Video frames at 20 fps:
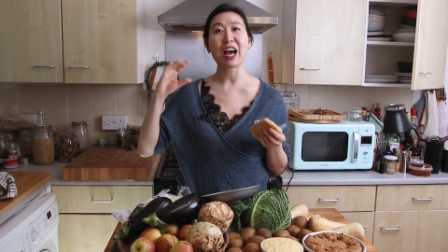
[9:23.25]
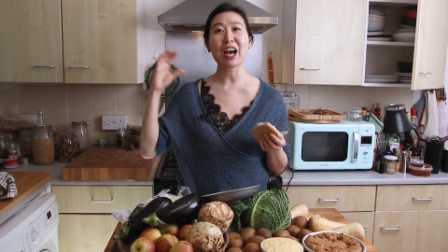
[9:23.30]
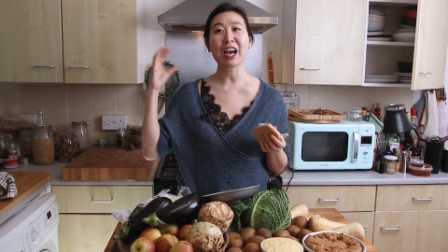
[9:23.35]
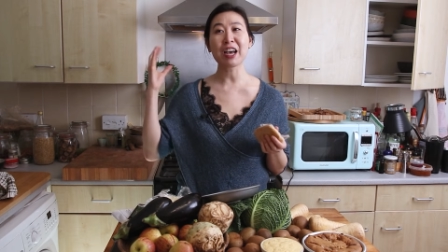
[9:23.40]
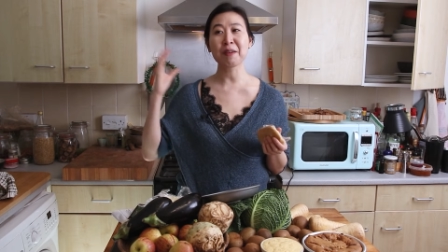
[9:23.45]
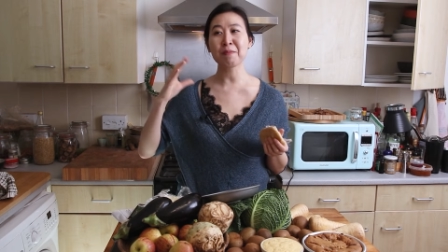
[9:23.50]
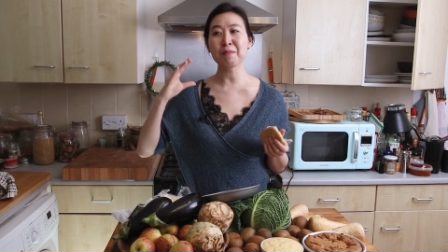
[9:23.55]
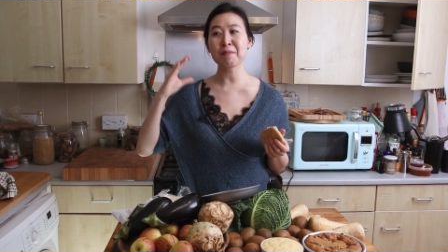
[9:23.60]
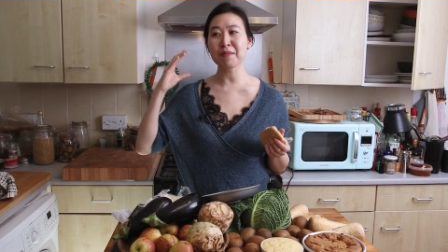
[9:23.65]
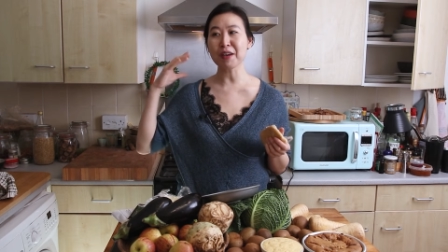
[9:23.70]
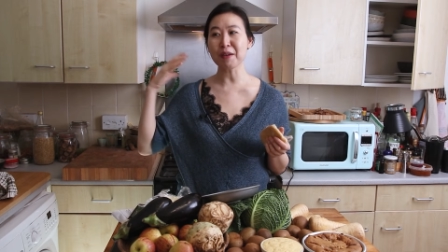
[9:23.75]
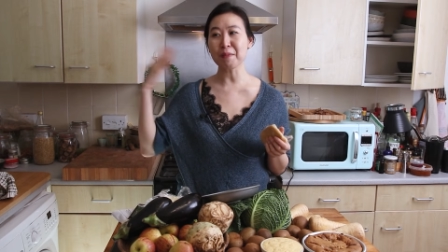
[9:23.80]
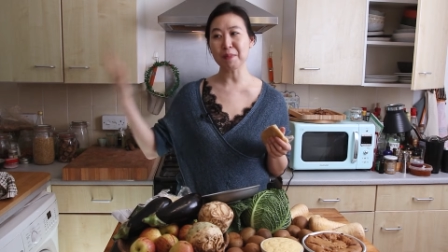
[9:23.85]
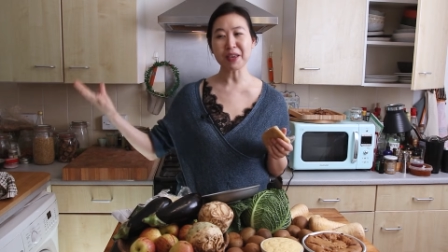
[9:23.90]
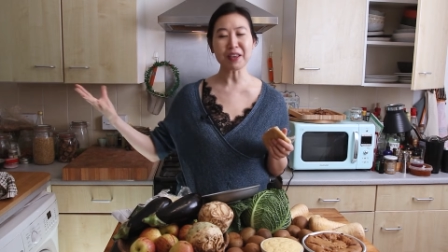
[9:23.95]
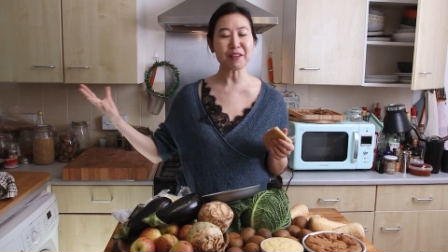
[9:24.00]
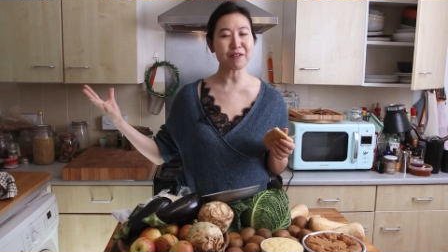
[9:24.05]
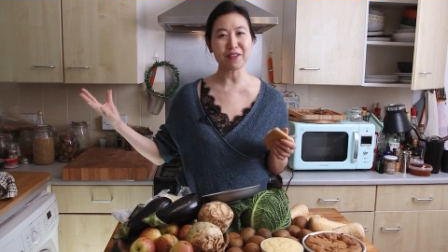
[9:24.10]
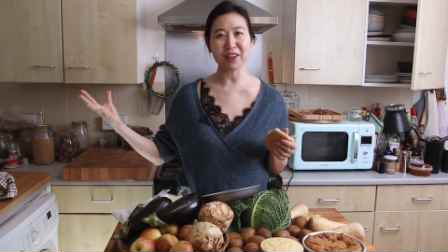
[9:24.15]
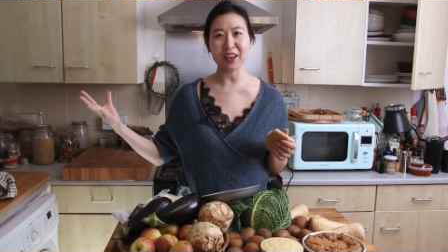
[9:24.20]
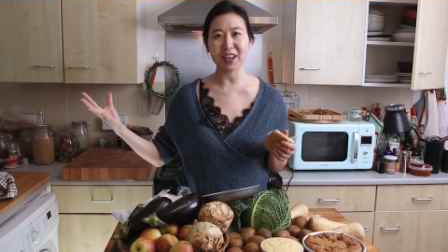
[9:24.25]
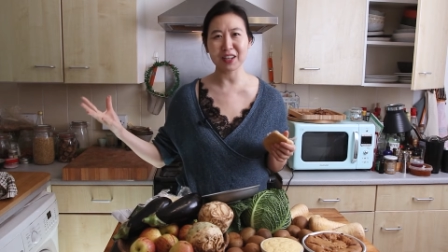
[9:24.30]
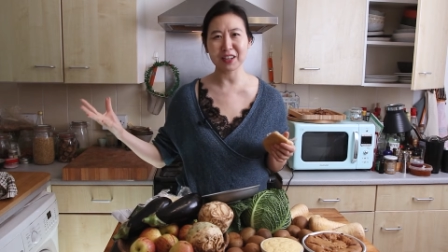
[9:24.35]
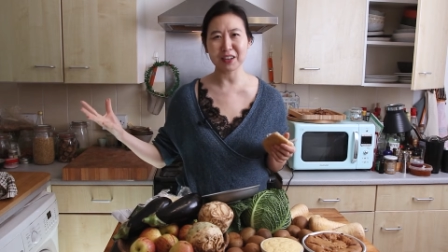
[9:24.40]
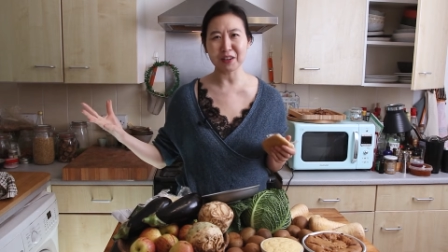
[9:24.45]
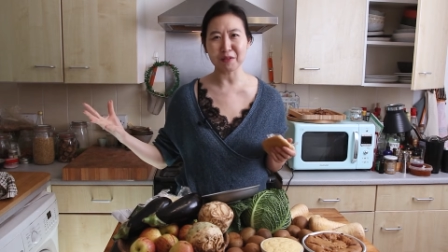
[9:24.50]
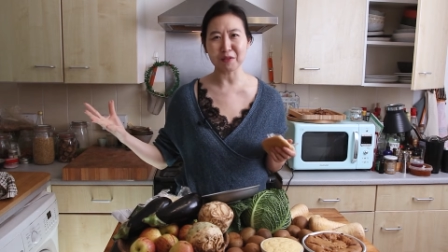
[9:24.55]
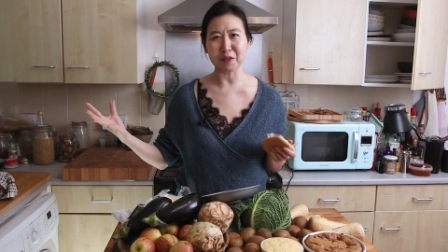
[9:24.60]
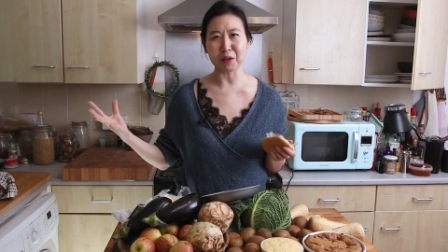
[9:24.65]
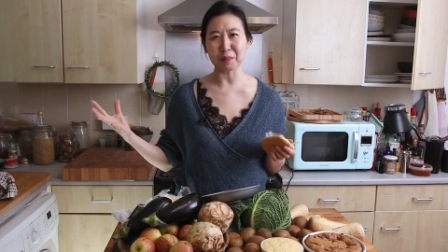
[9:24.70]
I'm a big
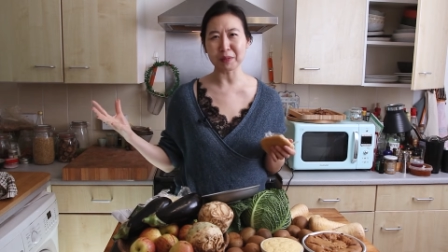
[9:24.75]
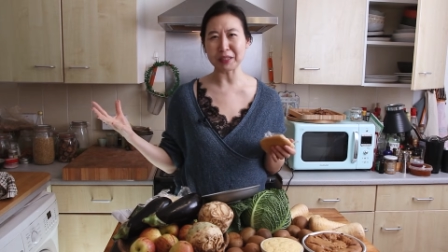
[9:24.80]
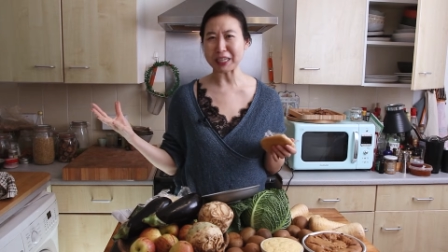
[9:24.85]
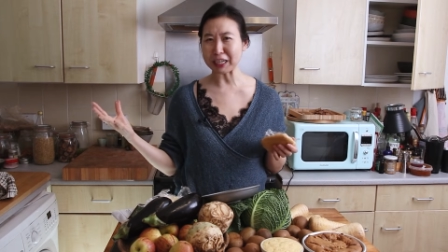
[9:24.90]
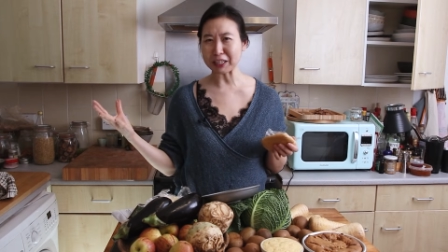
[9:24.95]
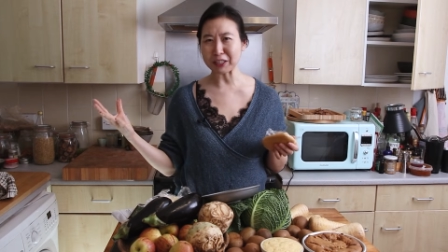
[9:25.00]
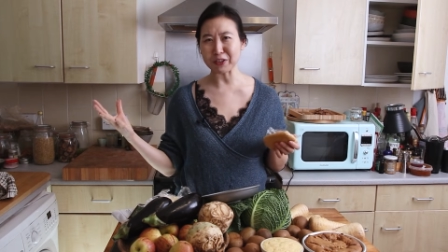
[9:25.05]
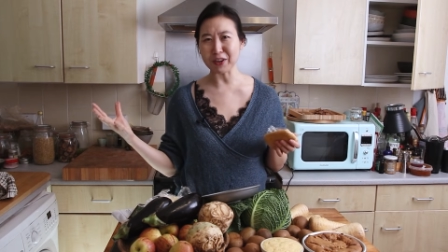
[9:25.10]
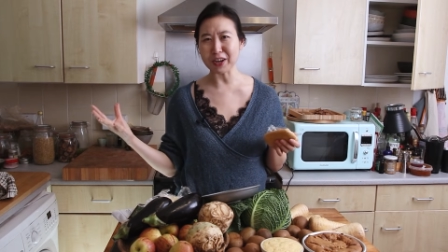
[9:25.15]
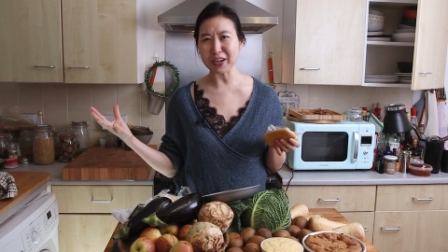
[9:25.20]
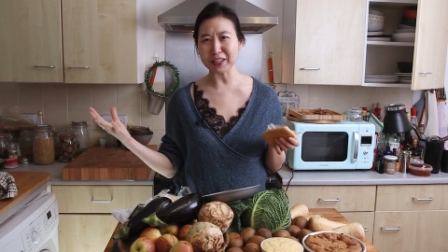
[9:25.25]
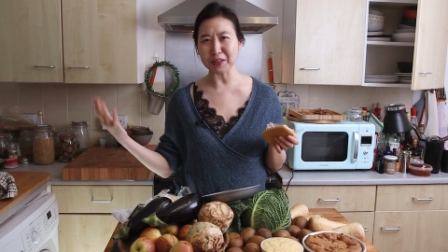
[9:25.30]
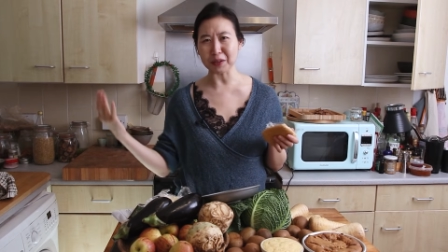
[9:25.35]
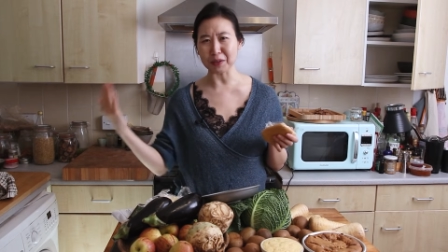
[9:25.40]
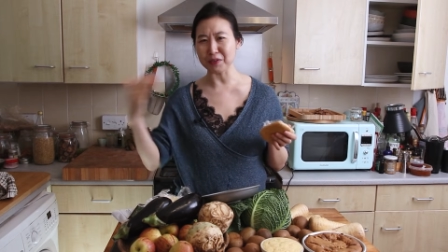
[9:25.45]
fan of almond extract,